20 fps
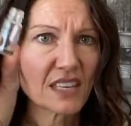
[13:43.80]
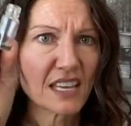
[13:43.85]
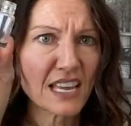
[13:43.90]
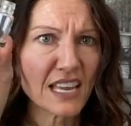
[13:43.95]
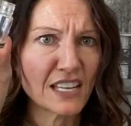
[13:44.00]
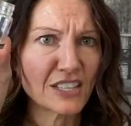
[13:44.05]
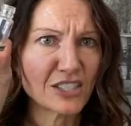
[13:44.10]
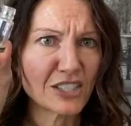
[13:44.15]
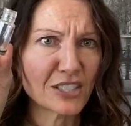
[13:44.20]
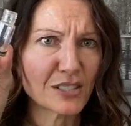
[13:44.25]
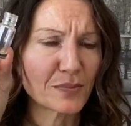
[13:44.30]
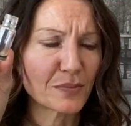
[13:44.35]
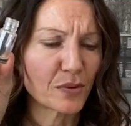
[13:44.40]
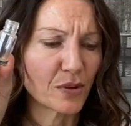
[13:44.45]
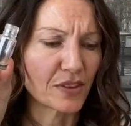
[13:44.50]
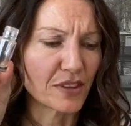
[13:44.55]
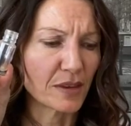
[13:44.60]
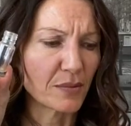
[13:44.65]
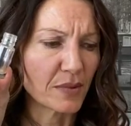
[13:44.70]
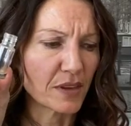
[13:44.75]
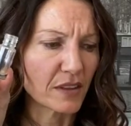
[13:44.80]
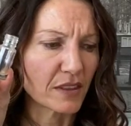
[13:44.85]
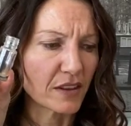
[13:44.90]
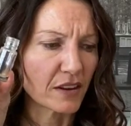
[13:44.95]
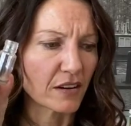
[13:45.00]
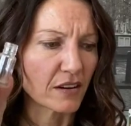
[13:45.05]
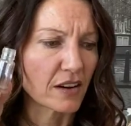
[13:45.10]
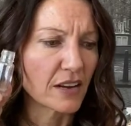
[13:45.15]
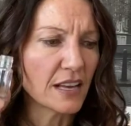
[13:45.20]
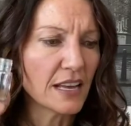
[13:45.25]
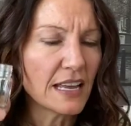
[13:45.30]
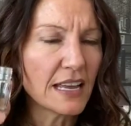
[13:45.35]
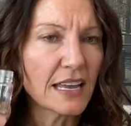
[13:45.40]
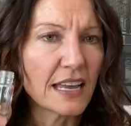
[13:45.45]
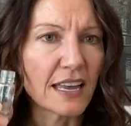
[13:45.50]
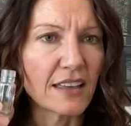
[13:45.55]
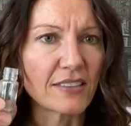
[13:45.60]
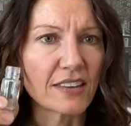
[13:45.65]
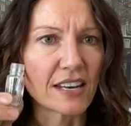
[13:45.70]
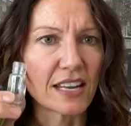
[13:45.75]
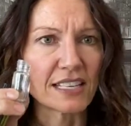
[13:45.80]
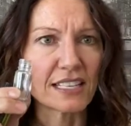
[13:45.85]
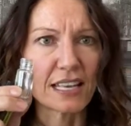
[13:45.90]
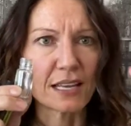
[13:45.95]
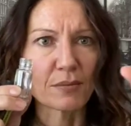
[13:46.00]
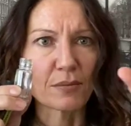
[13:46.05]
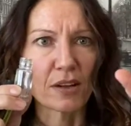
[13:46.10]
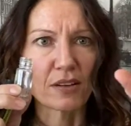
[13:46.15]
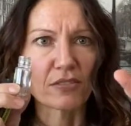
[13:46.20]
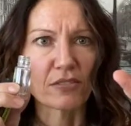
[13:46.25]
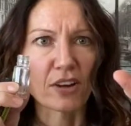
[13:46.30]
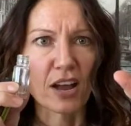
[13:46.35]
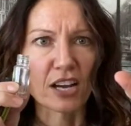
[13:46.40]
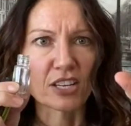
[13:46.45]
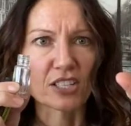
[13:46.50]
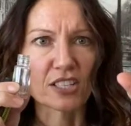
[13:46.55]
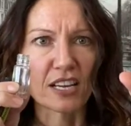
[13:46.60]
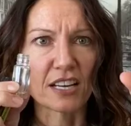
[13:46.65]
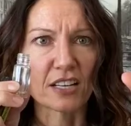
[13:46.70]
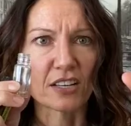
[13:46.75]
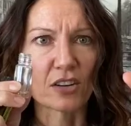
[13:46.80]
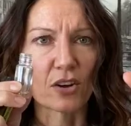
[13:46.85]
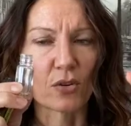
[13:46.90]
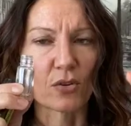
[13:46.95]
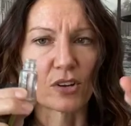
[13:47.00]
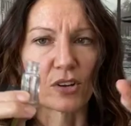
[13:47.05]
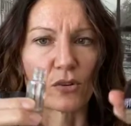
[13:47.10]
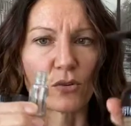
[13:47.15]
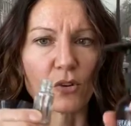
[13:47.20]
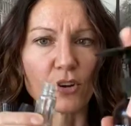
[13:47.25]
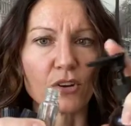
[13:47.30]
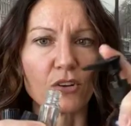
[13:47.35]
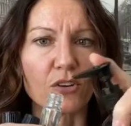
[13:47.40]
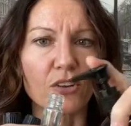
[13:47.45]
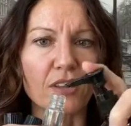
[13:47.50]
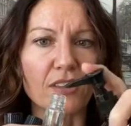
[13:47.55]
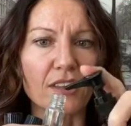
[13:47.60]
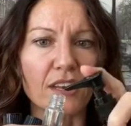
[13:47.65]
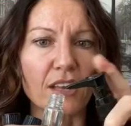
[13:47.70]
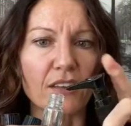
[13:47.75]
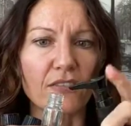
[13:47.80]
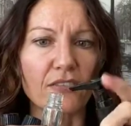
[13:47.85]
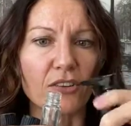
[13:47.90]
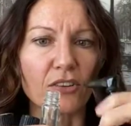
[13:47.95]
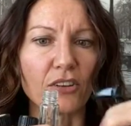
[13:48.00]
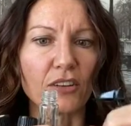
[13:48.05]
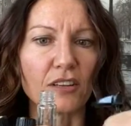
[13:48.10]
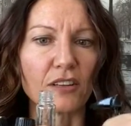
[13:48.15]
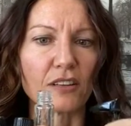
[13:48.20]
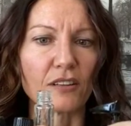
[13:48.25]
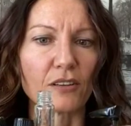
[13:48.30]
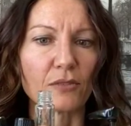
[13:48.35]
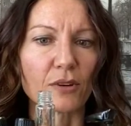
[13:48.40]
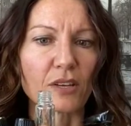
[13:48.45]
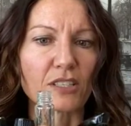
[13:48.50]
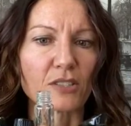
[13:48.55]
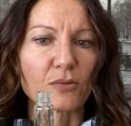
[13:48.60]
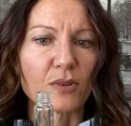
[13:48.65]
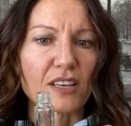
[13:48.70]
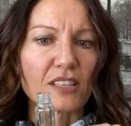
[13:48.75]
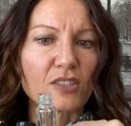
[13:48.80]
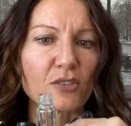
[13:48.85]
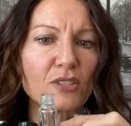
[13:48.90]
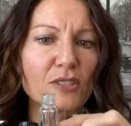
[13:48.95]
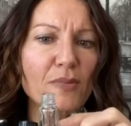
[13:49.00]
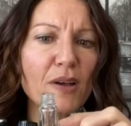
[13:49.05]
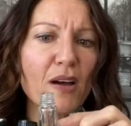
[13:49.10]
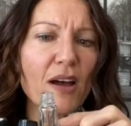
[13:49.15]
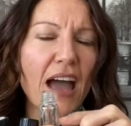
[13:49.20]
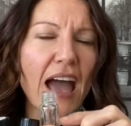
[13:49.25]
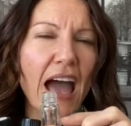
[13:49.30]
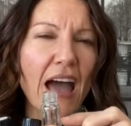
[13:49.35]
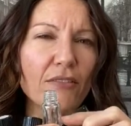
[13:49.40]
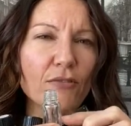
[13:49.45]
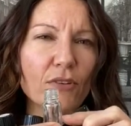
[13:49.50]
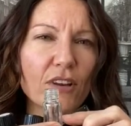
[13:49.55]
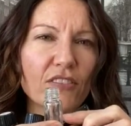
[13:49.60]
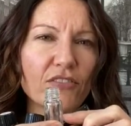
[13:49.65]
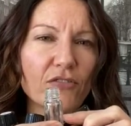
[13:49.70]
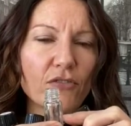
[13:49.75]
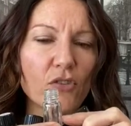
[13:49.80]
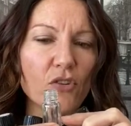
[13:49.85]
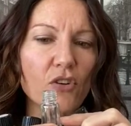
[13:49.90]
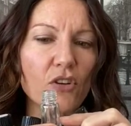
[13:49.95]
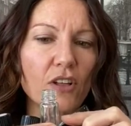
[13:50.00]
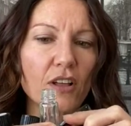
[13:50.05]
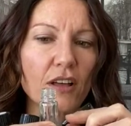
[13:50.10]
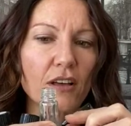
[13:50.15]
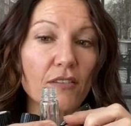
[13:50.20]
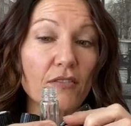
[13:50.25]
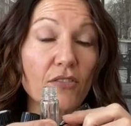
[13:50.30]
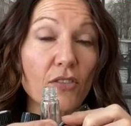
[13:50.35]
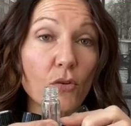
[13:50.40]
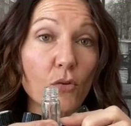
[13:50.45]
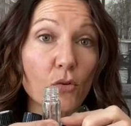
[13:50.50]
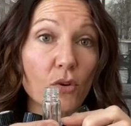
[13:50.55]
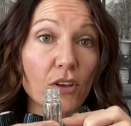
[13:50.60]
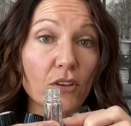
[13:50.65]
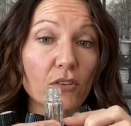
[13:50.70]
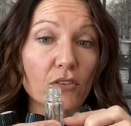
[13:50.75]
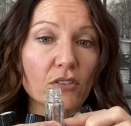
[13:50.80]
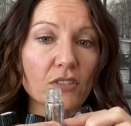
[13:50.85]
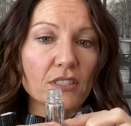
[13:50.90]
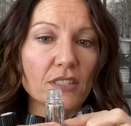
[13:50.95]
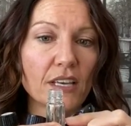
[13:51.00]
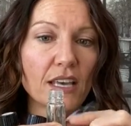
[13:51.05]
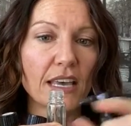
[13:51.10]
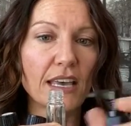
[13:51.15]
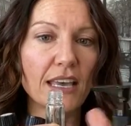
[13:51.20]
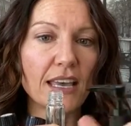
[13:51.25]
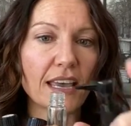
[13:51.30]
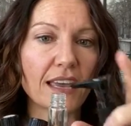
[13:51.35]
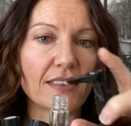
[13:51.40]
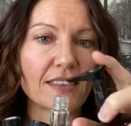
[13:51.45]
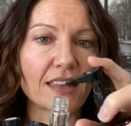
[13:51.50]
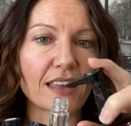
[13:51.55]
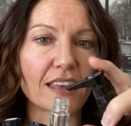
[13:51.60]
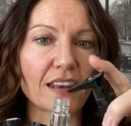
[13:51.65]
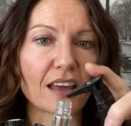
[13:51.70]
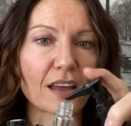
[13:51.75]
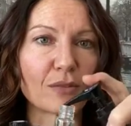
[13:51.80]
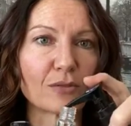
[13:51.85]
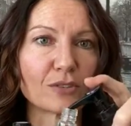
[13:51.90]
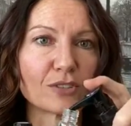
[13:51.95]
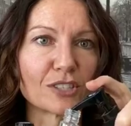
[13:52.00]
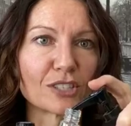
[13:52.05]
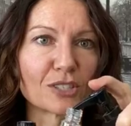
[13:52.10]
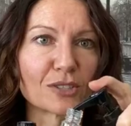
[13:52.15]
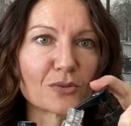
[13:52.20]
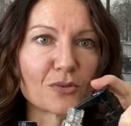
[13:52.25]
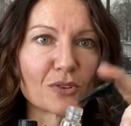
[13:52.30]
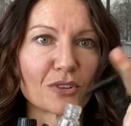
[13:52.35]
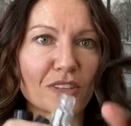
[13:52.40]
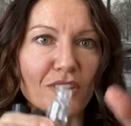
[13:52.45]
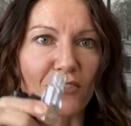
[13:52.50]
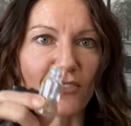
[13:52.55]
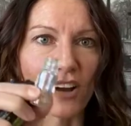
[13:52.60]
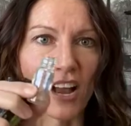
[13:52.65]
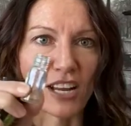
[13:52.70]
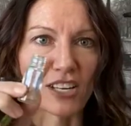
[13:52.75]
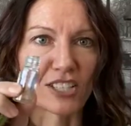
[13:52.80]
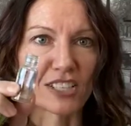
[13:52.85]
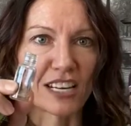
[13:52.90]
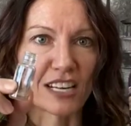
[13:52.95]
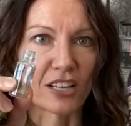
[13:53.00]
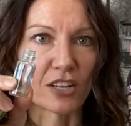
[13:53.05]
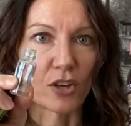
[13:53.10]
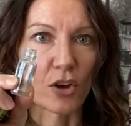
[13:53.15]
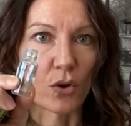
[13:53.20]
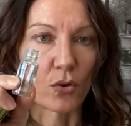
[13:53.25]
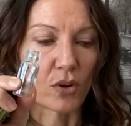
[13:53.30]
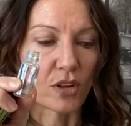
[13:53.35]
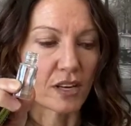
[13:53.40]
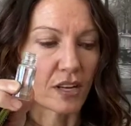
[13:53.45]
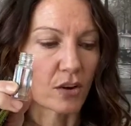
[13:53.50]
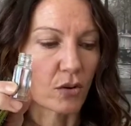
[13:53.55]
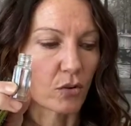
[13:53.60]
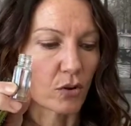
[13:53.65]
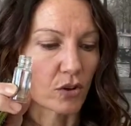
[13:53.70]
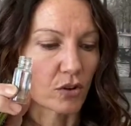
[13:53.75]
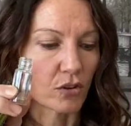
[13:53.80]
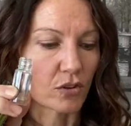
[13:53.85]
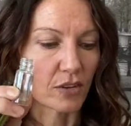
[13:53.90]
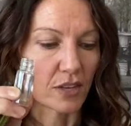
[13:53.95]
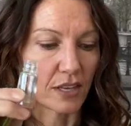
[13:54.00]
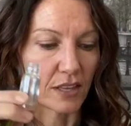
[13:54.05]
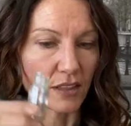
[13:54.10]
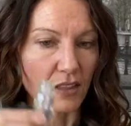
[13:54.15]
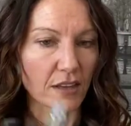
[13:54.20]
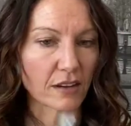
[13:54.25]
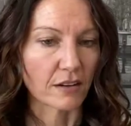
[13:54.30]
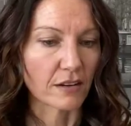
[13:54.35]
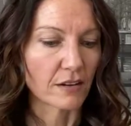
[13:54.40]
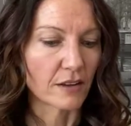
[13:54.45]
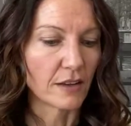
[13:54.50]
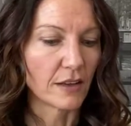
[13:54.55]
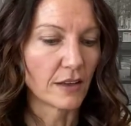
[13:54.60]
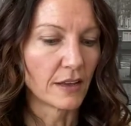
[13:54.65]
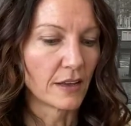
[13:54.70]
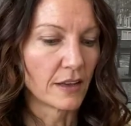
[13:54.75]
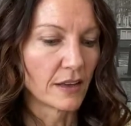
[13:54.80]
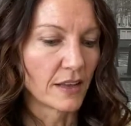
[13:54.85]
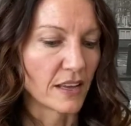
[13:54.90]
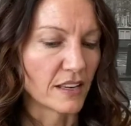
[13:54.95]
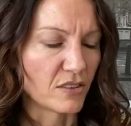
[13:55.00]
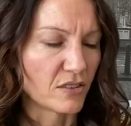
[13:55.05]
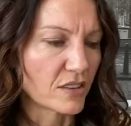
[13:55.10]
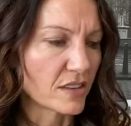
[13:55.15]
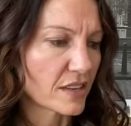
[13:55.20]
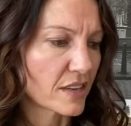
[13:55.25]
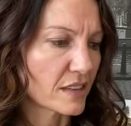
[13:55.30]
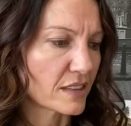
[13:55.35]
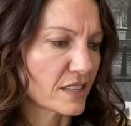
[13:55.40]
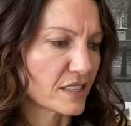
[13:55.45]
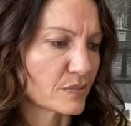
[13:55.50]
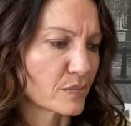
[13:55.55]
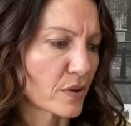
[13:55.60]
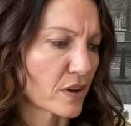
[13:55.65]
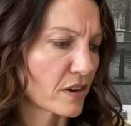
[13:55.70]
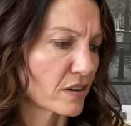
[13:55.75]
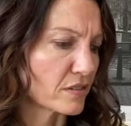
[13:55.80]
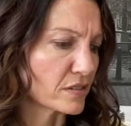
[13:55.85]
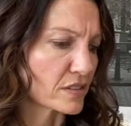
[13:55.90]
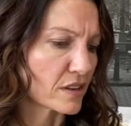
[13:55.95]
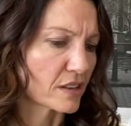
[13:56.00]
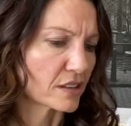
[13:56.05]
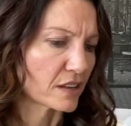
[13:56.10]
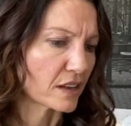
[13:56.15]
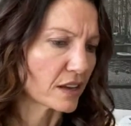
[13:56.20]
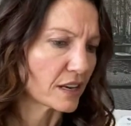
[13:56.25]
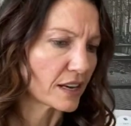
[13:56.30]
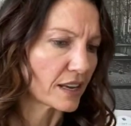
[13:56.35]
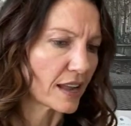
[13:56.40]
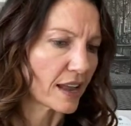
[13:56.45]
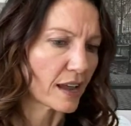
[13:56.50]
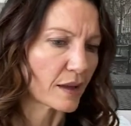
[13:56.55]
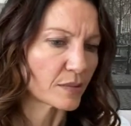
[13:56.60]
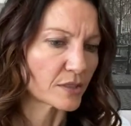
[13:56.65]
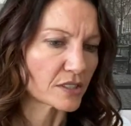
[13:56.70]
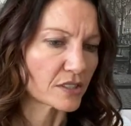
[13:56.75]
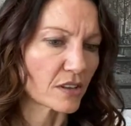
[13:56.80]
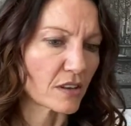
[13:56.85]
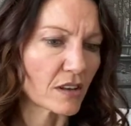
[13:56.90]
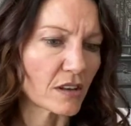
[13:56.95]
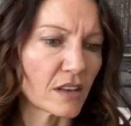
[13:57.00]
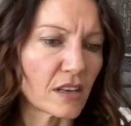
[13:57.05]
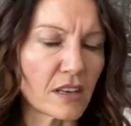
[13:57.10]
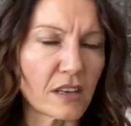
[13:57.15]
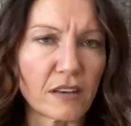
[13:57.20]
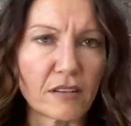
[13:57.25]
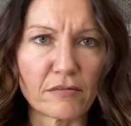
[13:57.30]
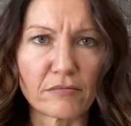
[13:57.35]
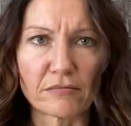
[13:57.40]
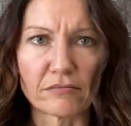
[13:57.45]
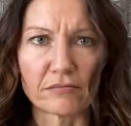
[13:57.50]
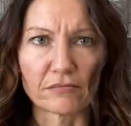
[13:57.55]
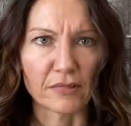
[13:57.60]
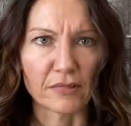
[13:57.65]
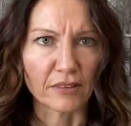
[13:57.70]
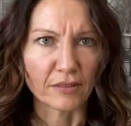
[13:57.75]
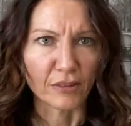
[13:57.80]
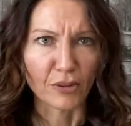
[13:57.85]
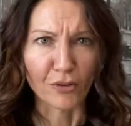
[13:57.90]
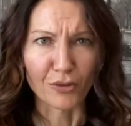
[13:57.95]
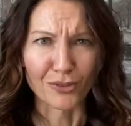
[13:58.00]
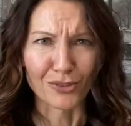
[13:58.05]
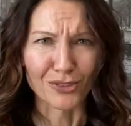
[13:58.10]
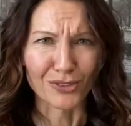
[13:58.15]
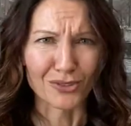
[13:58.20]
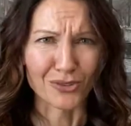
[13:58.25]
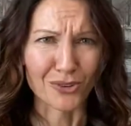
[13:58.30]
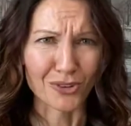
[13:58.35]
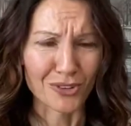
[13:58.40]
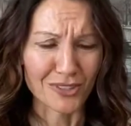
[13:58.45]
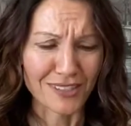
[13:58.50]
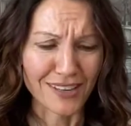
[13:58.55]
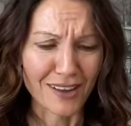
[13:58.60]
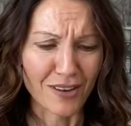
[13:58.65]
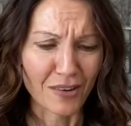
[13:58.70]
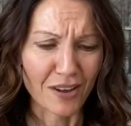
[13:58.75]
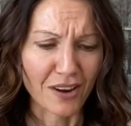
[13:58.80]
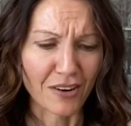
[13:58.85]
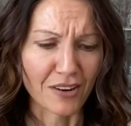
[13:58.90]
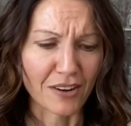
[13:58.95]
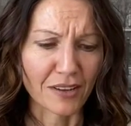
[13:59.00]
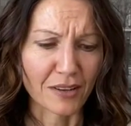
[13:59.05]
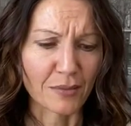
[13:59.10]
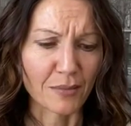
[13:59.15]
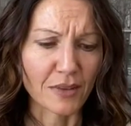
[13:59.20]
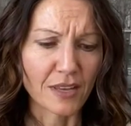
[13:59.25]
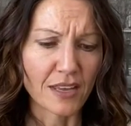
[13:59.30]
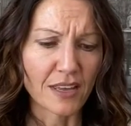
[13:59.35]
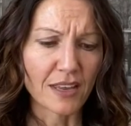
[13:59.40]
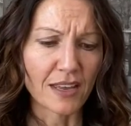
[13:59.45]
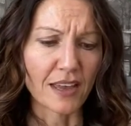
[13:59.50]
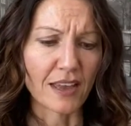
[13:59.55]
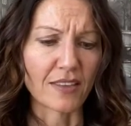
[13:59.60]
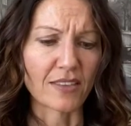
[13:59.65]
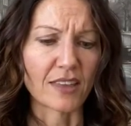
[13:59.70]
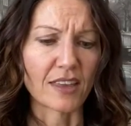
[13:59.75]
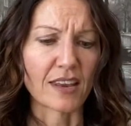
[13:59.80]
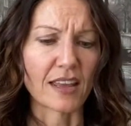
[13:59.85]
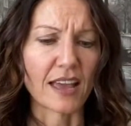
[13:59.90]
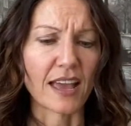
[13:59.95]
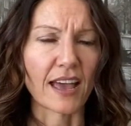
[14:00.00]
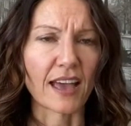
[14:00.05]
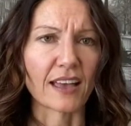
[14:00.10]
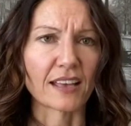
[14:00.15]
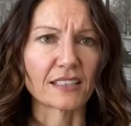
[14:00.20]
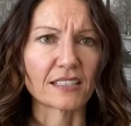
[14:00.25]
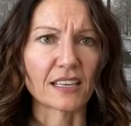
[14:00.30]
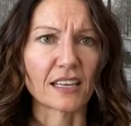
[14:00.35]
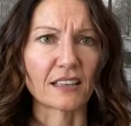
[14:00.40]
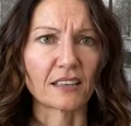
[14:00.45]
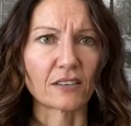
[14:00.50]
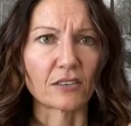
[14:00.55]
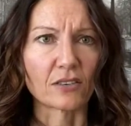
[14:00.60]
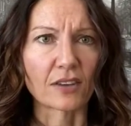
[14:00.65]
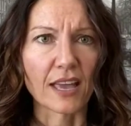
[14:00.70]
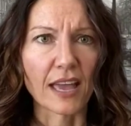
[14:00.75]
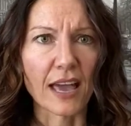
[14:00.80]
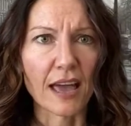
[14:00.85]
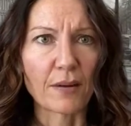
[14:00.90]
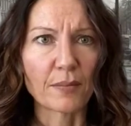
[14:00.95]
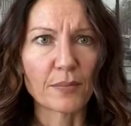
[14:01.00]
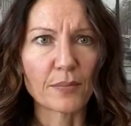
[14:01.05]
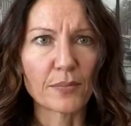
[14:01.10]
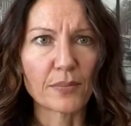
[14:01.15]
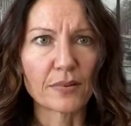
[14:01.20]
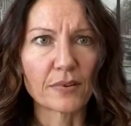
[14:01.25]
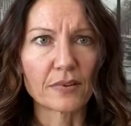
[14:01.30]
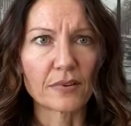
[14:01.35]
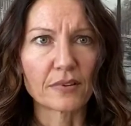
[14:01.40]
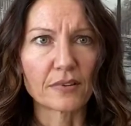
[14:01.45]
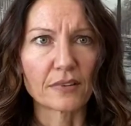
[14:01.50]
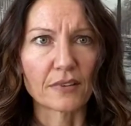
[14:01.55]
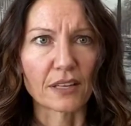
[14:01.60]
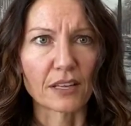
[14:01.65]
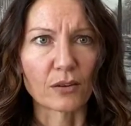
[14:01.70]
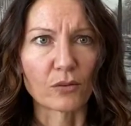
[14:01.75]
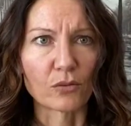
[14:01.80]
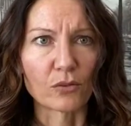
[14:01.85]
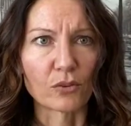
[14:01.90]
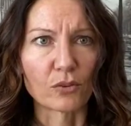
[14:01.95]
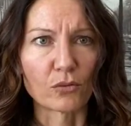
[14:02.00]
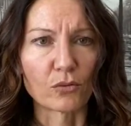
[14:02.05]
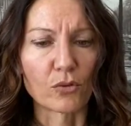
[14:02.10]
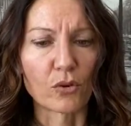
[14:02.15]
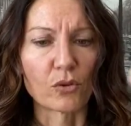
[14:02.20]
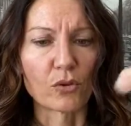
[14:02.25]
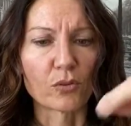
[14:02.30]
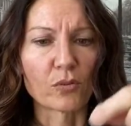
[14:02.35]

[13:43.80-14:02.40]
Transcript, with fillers: and just put them in there. And then I take my fractionated coconut oil and then I fill it the rest away. So it's about halfway full of the oils, and then I will just squirt the fractionated coconut oil in there. And you can get these bottles online at Amazon, local stores now carry them. And then it has a little cap, like a little roller